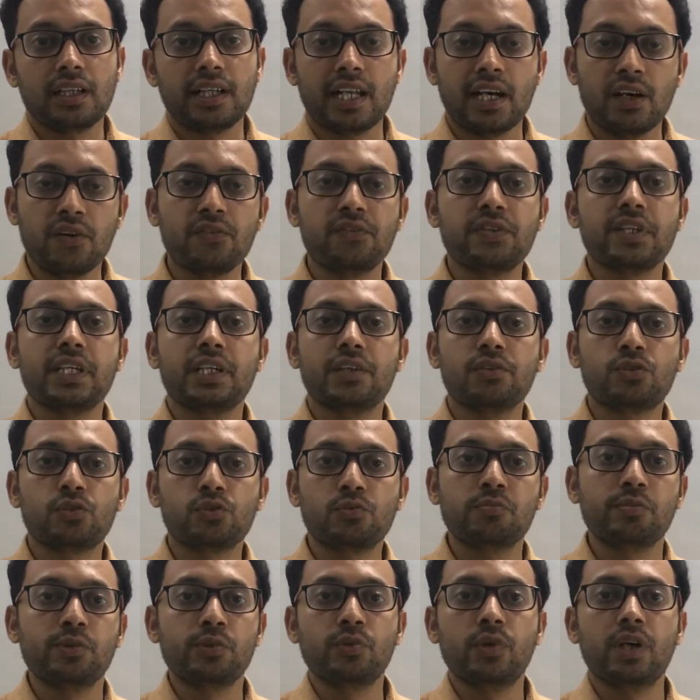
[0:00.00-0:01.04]
Now we have
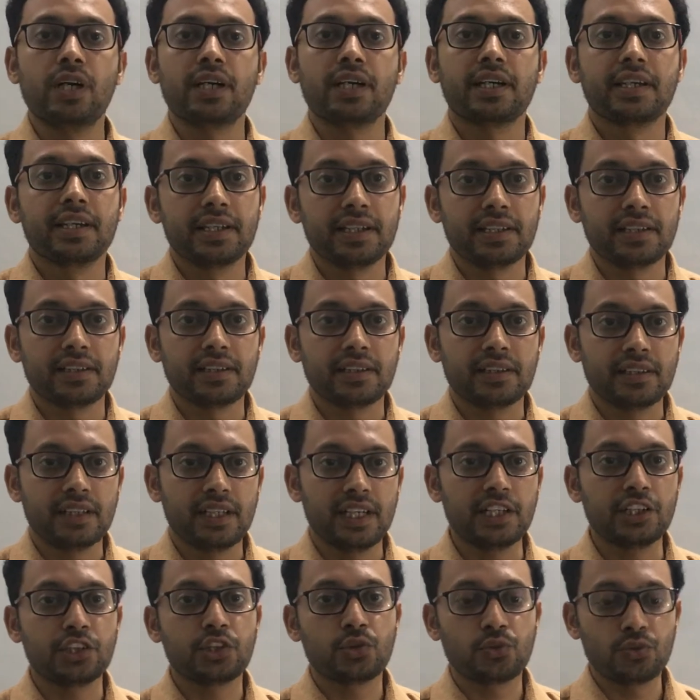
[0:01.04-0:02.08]
to move
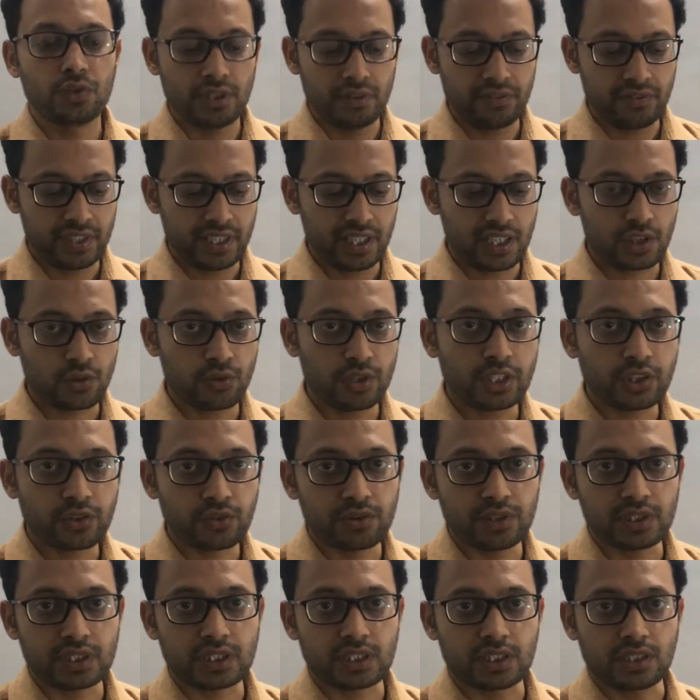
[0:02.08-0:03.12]
ahead, and today we are going
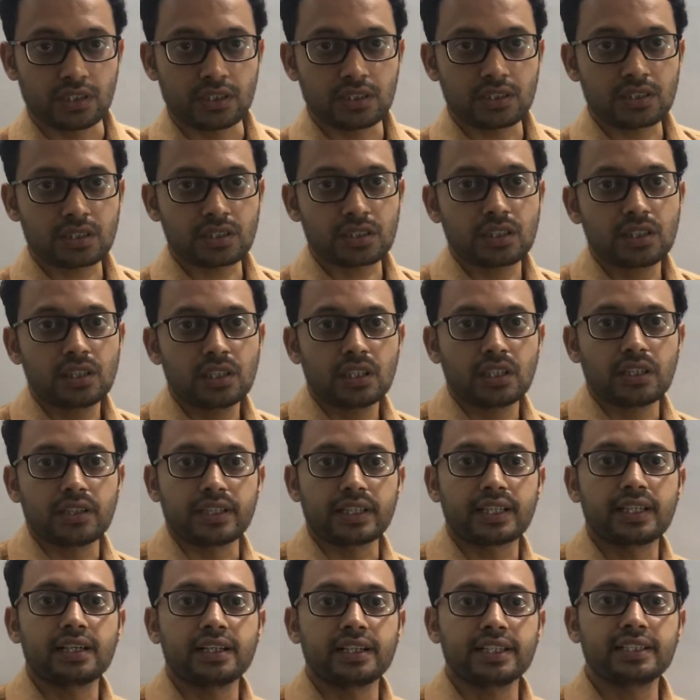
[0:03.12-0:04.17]
to discuss
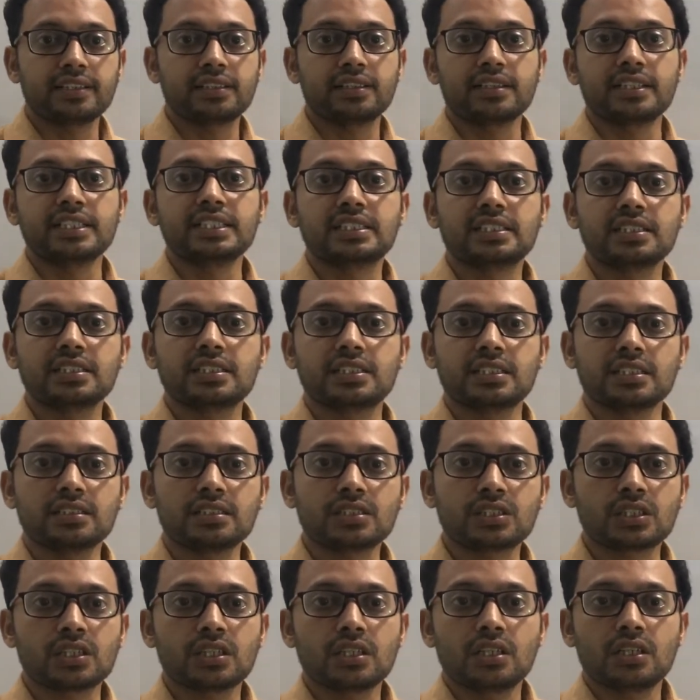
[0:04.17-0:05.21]
regarding the
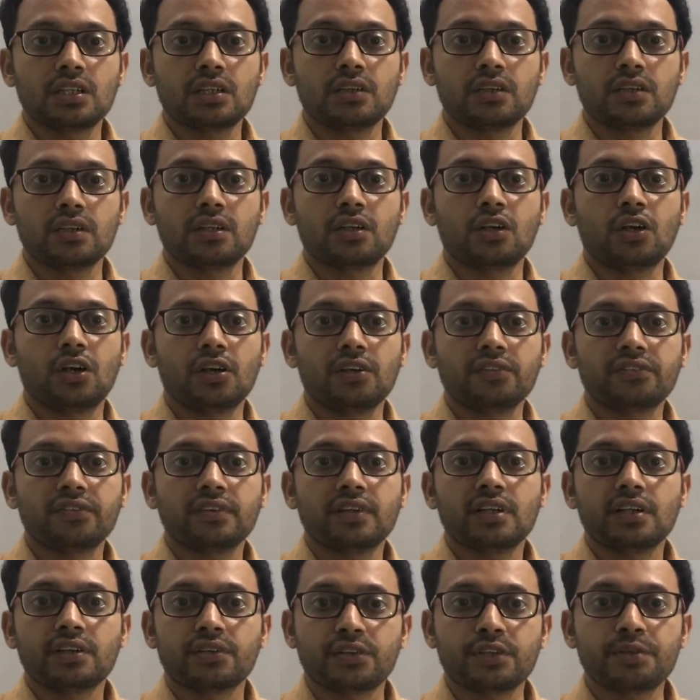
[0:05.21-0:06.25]
diseases
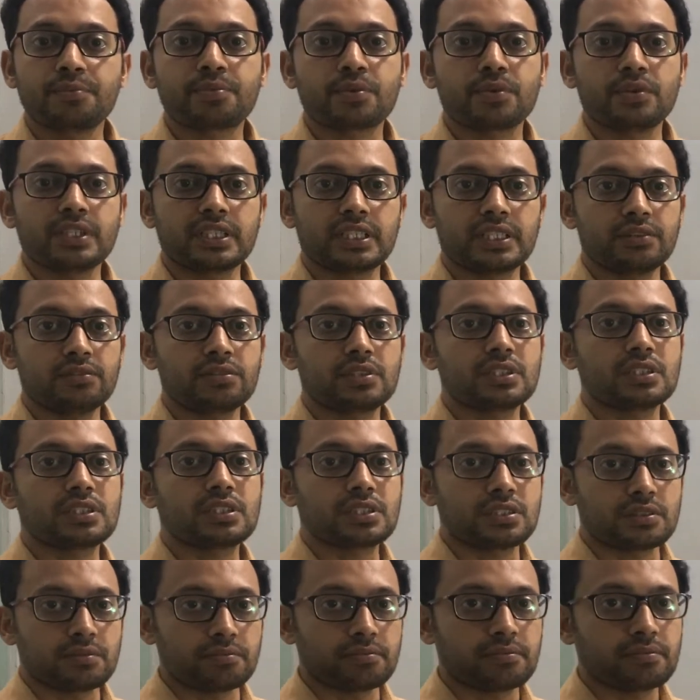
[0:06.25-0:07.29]
of reproductive
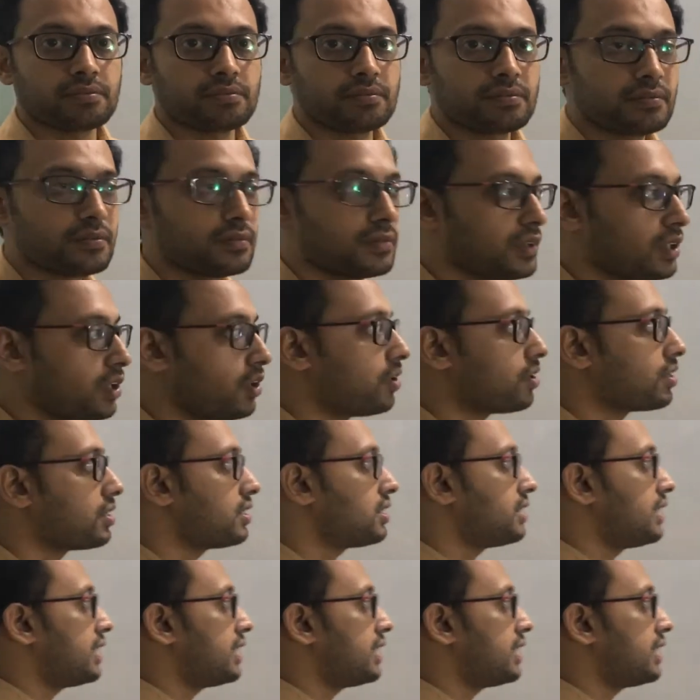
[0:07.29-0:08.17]
system or the